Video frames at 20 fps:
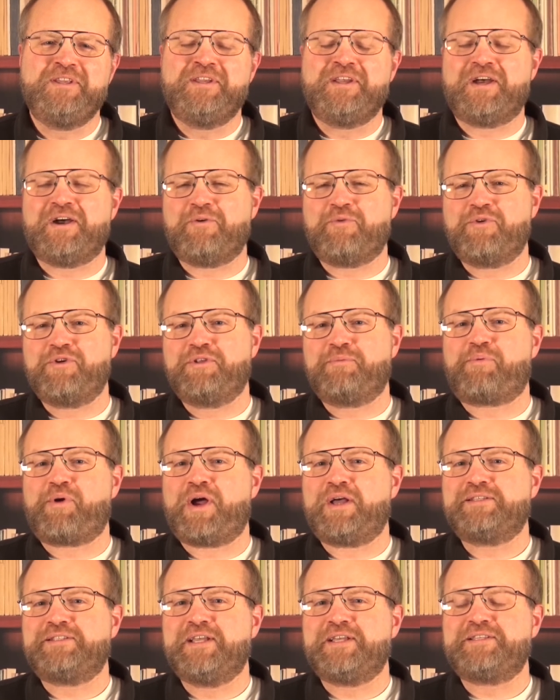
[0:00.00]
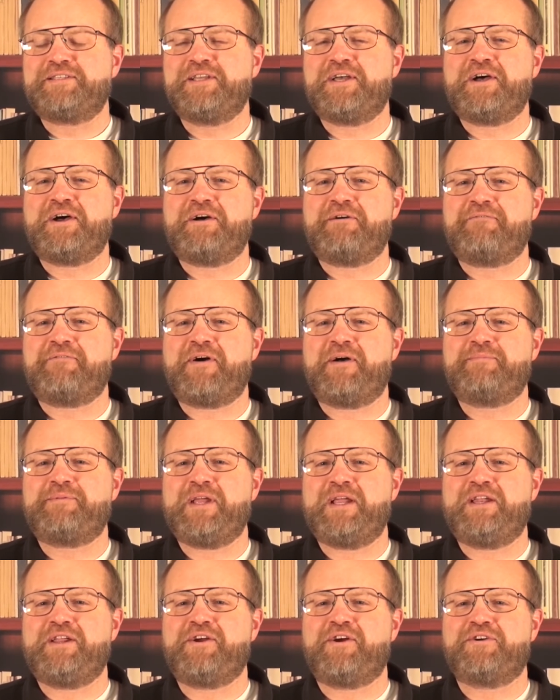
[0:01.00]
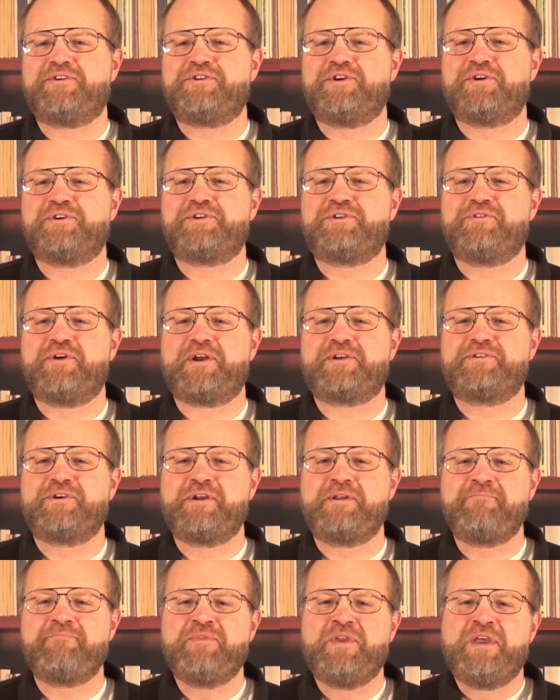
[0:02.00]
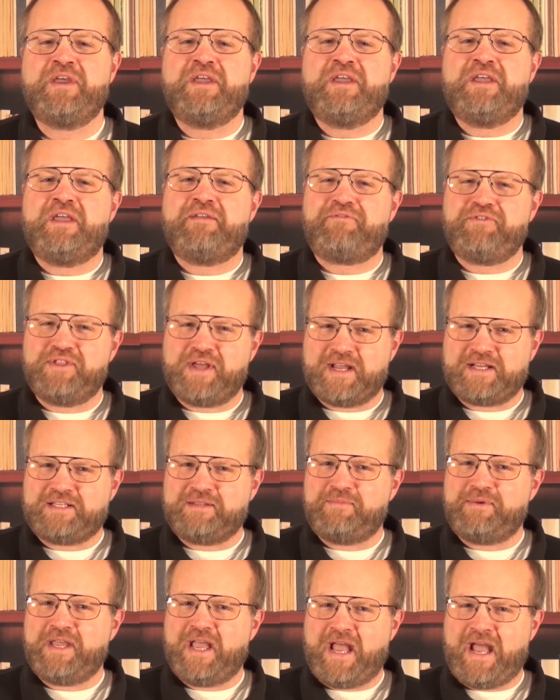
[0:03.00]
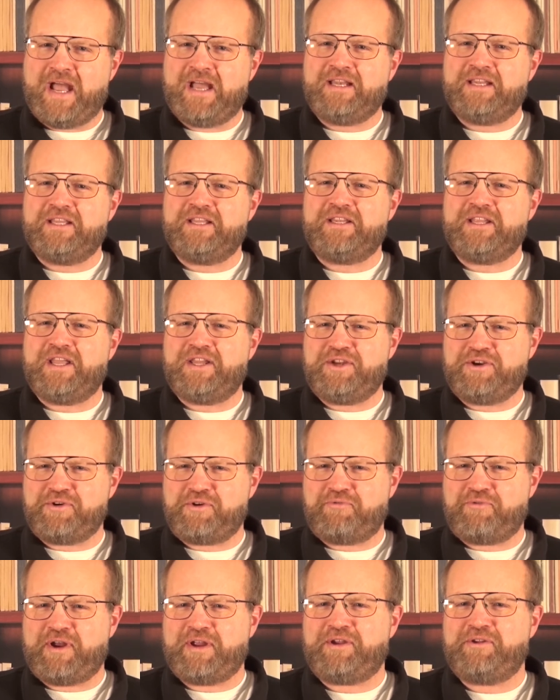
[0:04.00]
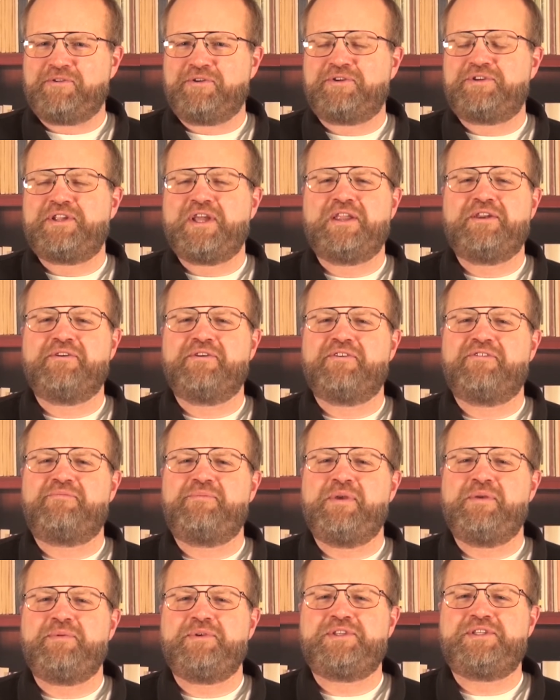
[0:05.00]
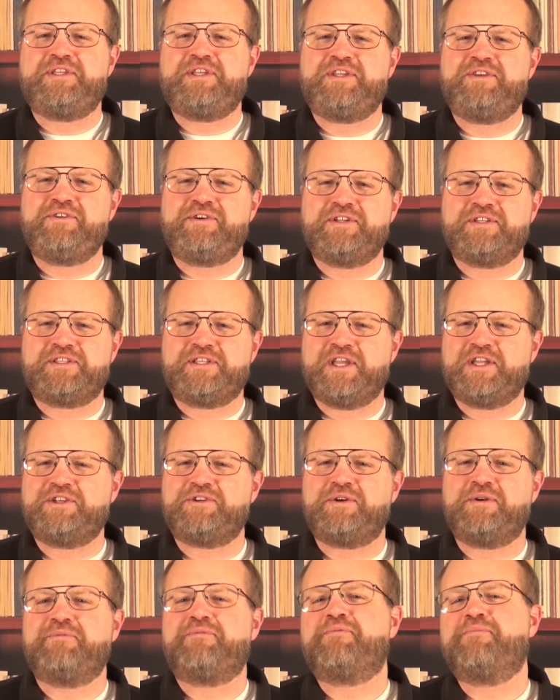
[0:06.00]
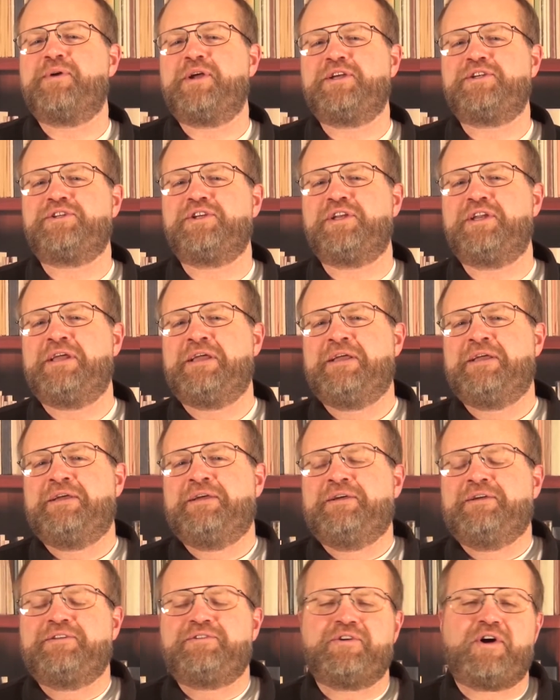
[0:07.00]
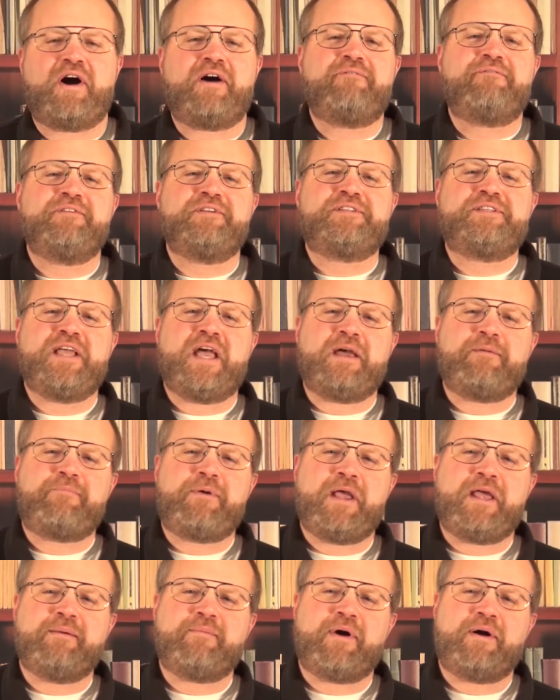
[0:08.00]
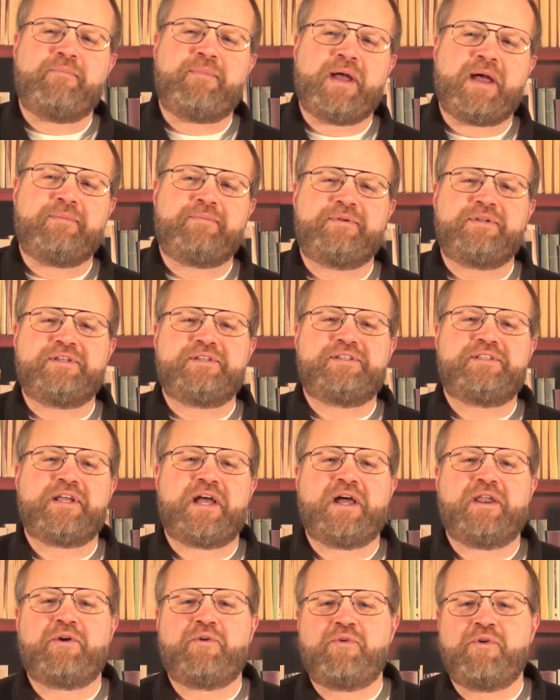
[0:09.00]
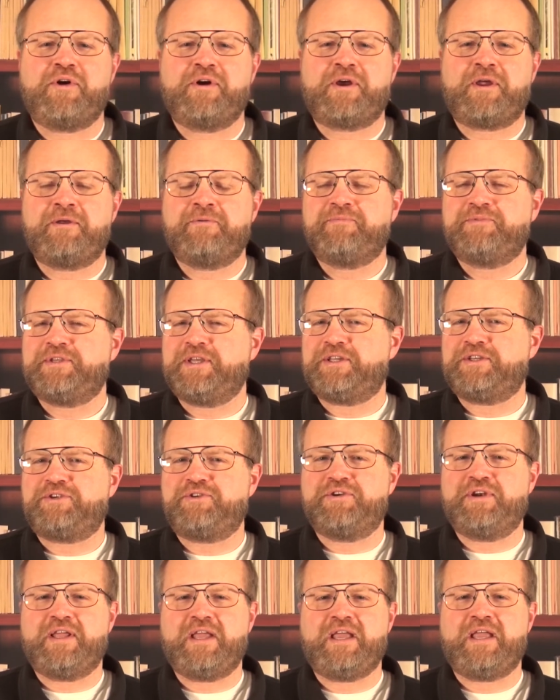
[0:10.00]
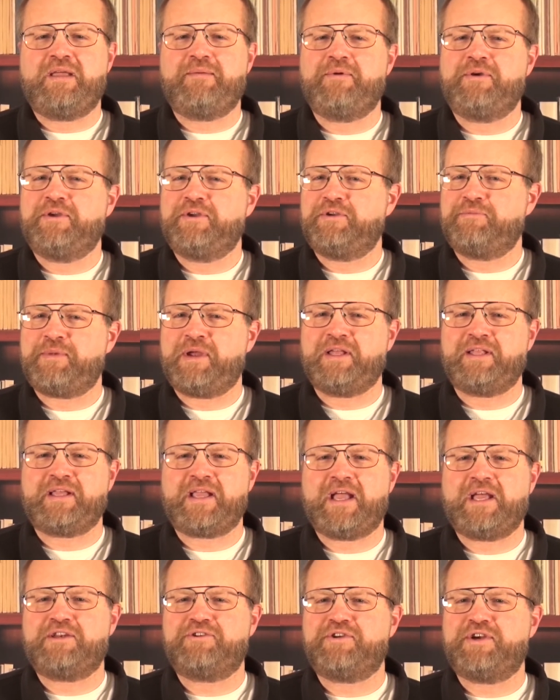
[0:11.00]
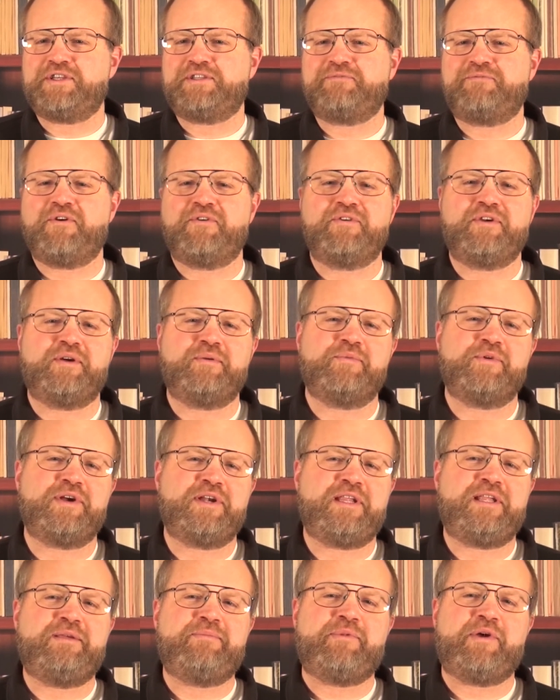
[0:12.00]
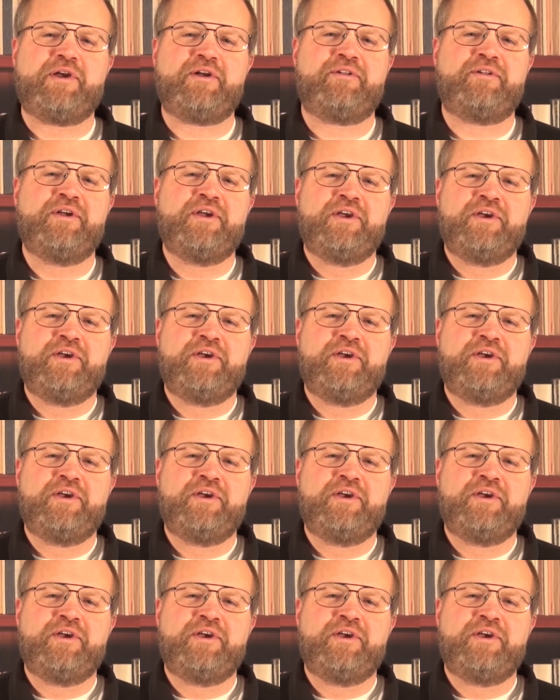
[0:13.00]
Uh, we're in the process of updating our church directory. If you'd like to be added and you're a regular attender of P B C, you can send your information to office at panama baptist dot org. Send us your name, your mailing address, phone number, and email.